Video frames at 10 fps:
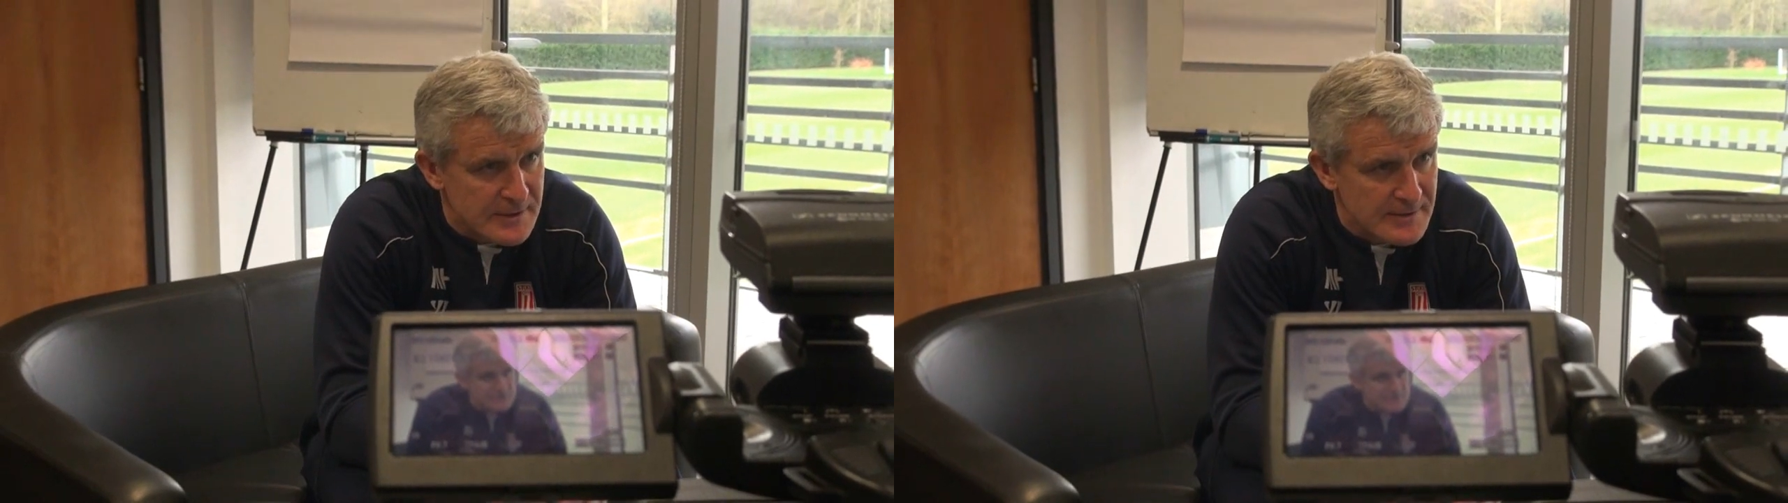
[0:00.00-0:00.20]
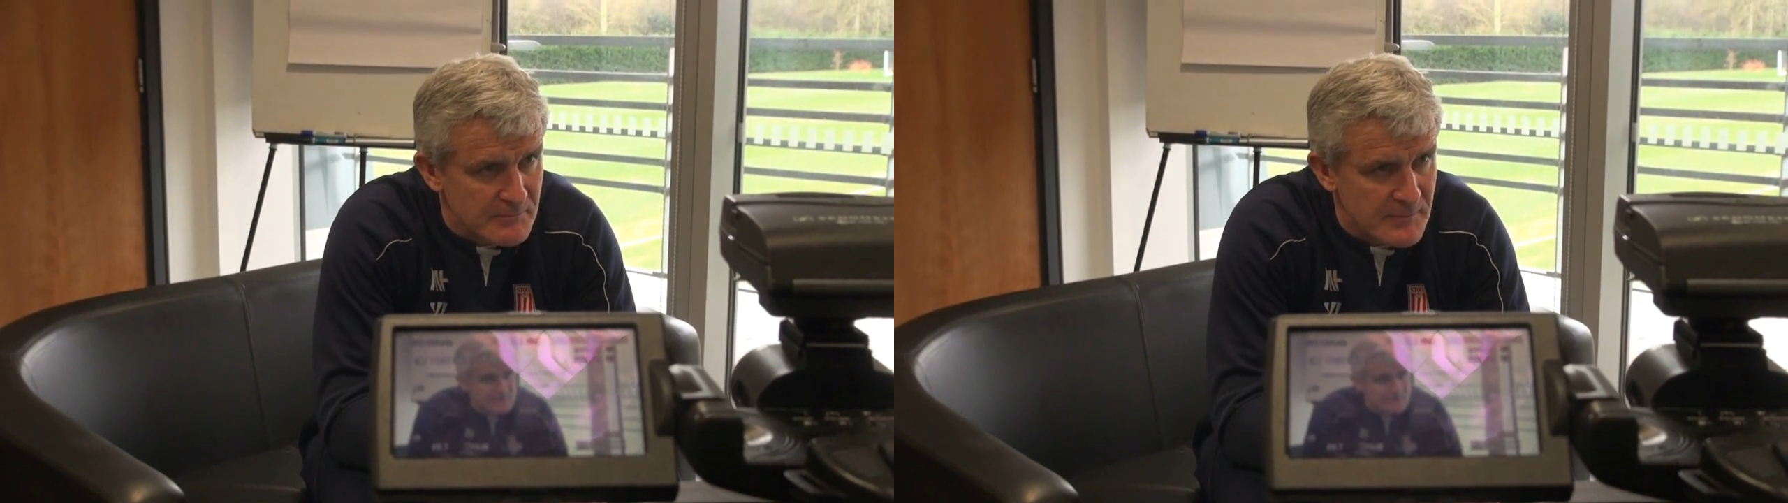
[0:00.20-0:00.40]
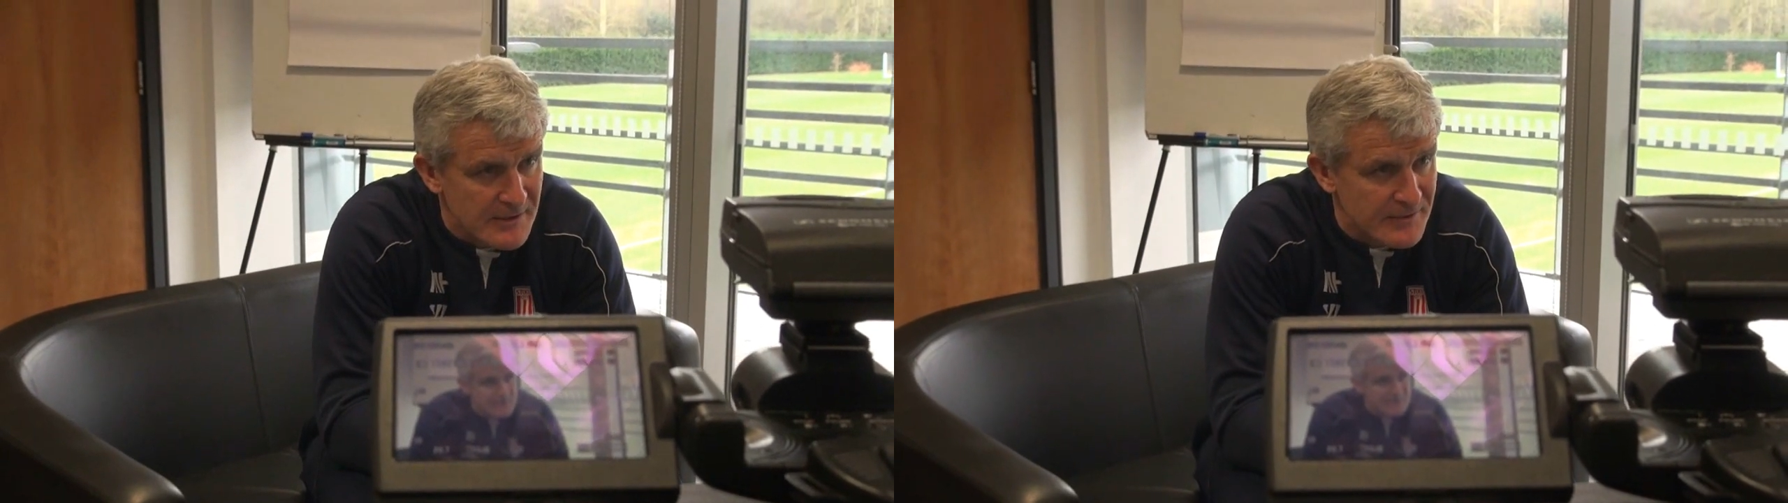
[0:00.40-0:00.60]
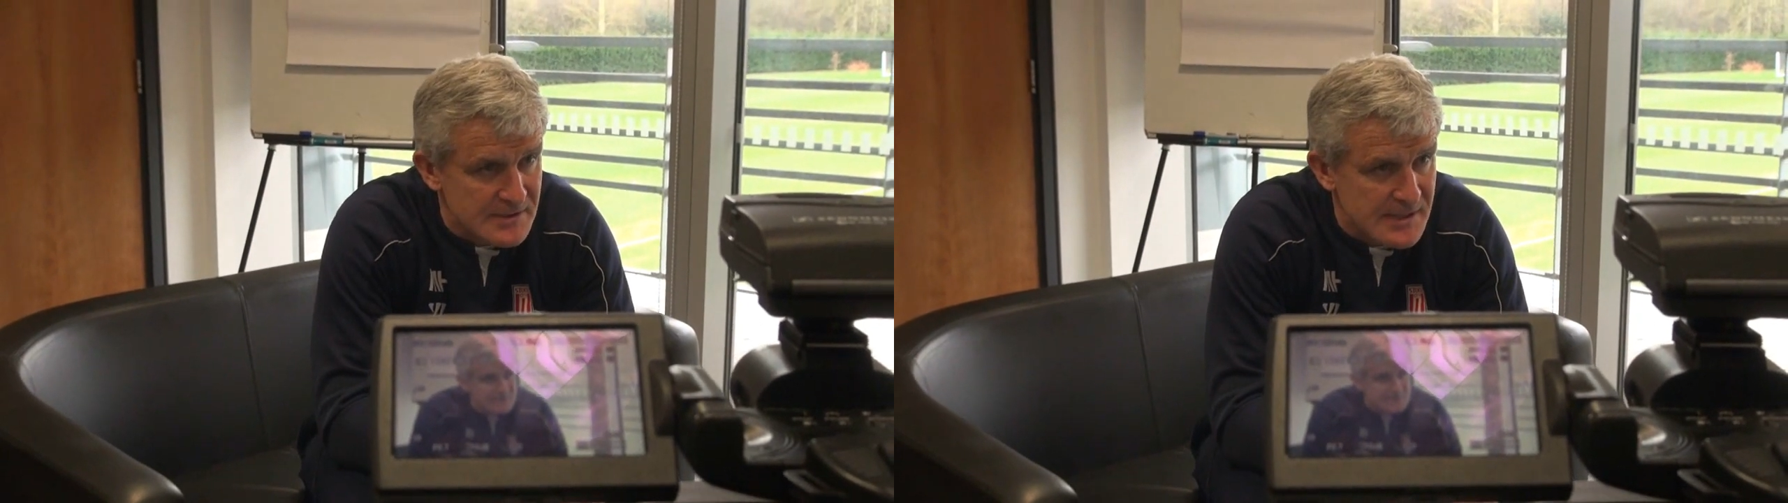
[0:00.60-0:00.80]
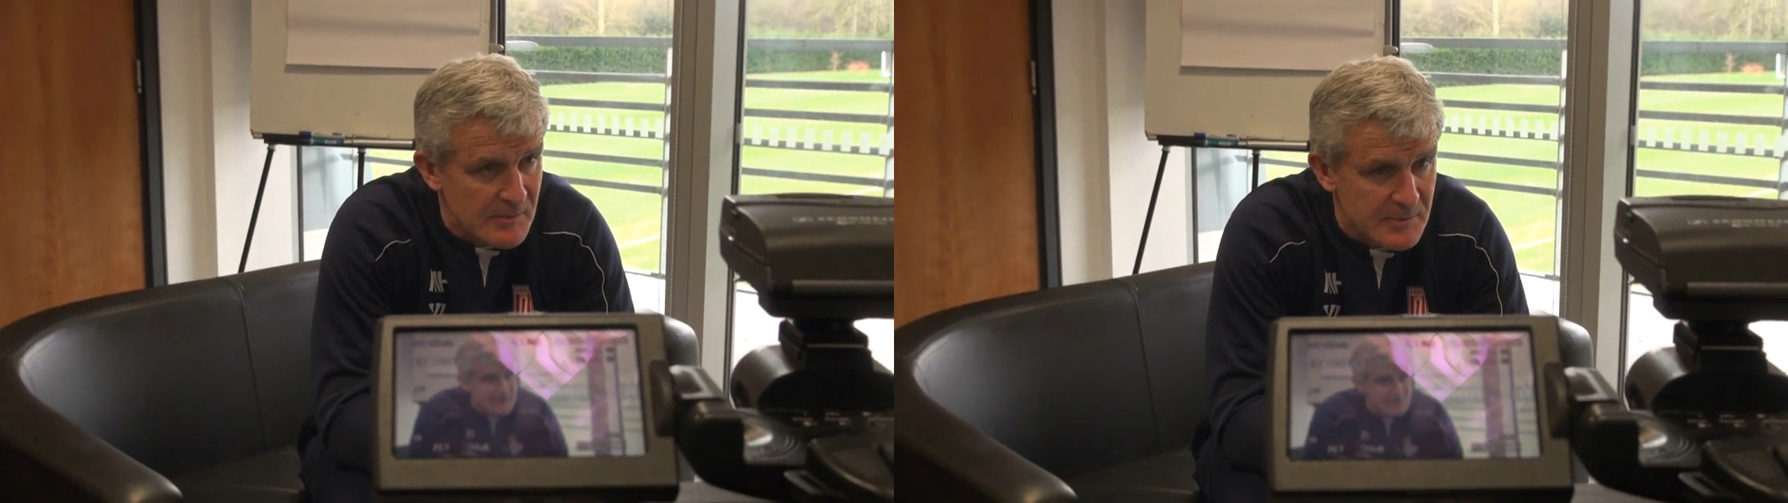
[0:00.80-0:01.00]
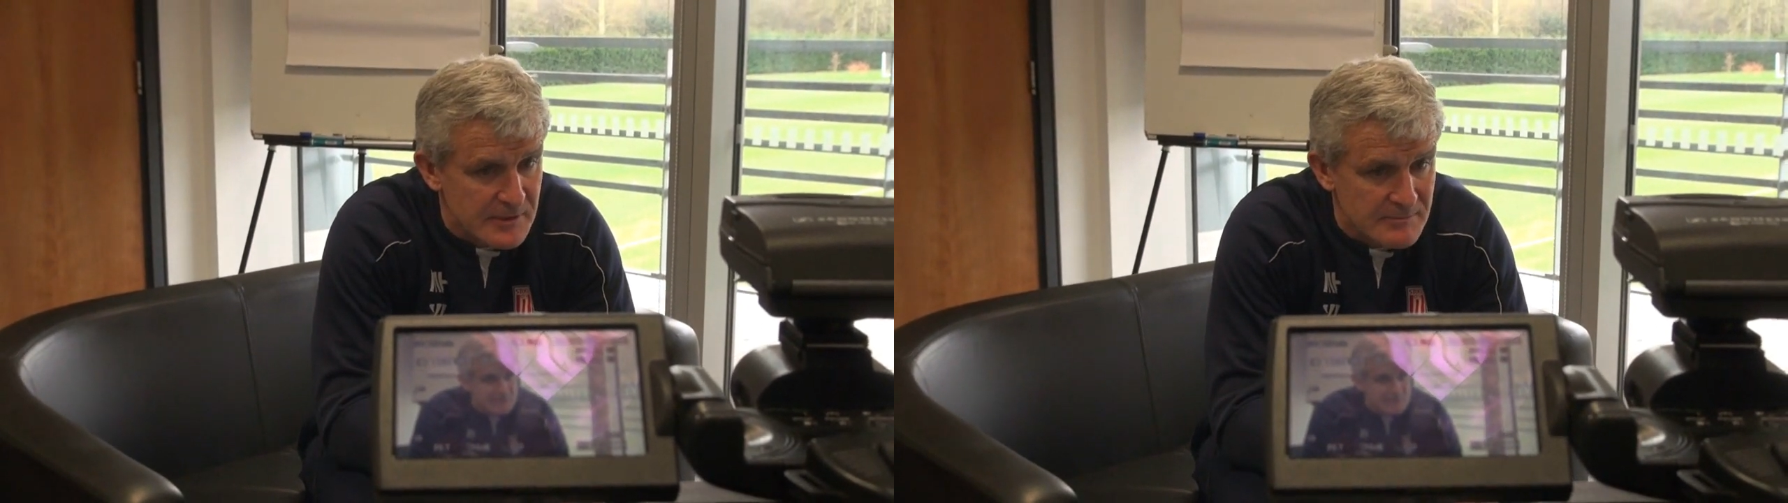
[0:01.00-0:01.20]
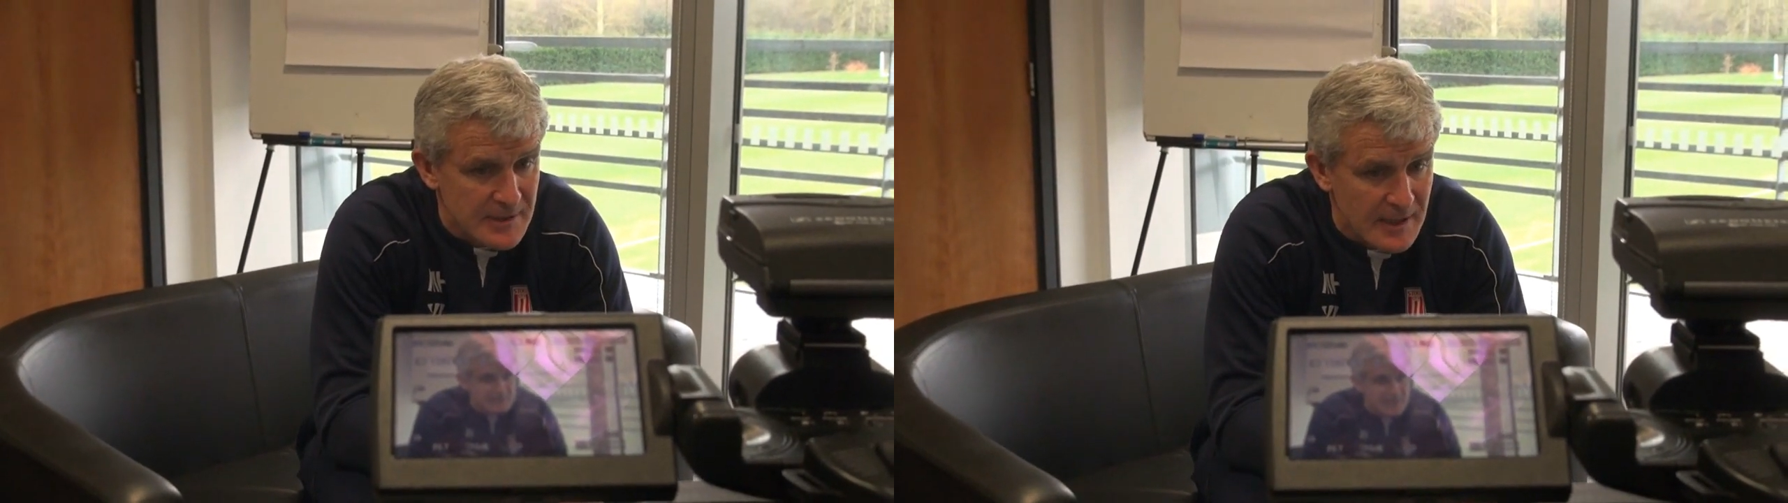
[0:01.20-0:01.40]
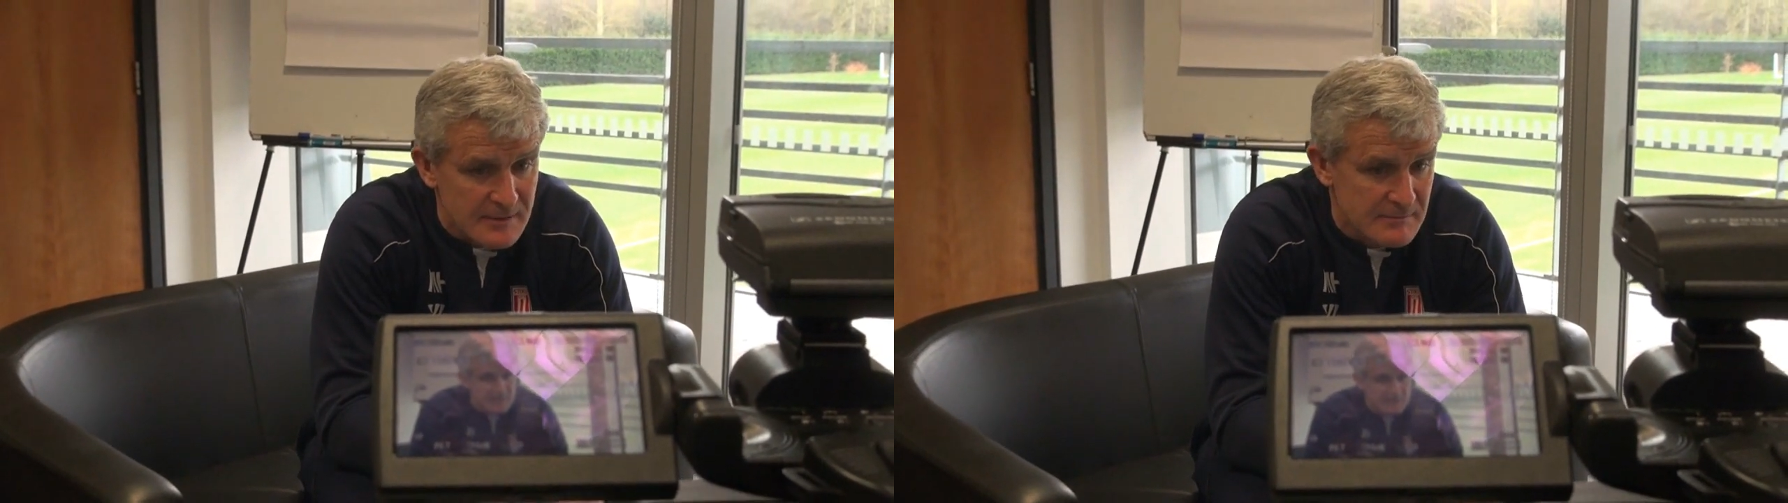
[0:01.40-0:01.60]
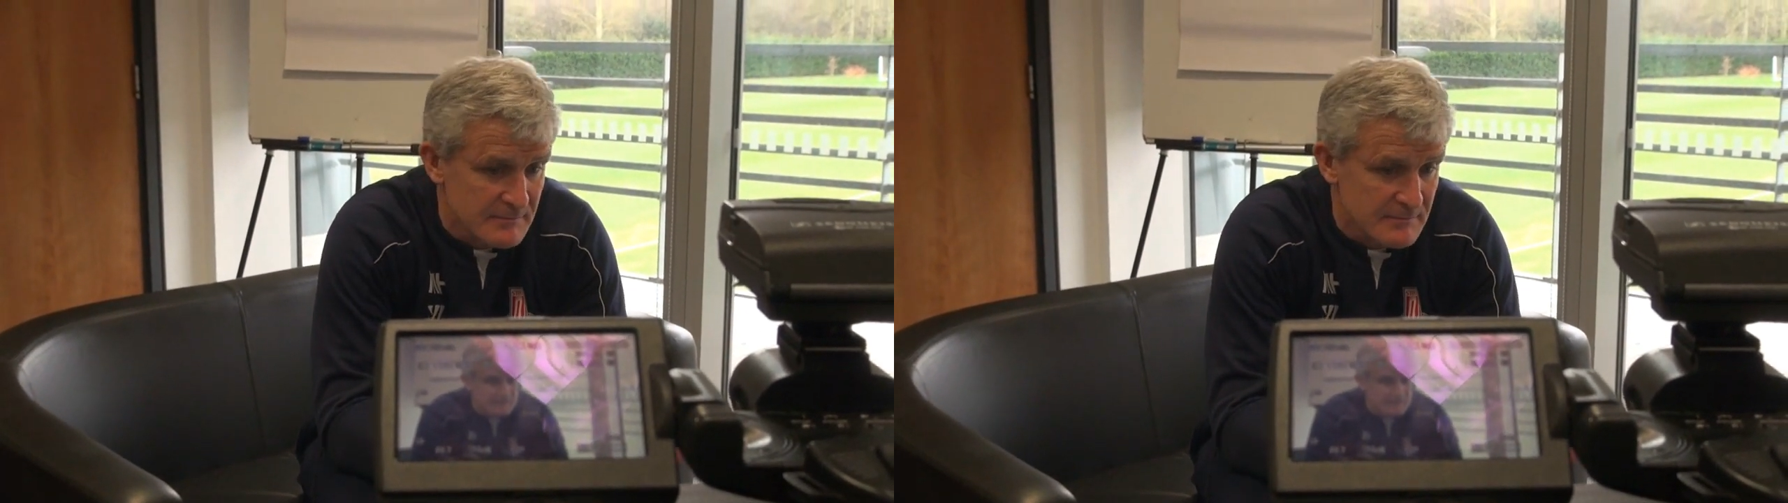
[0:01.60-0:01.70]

and made things happen and, and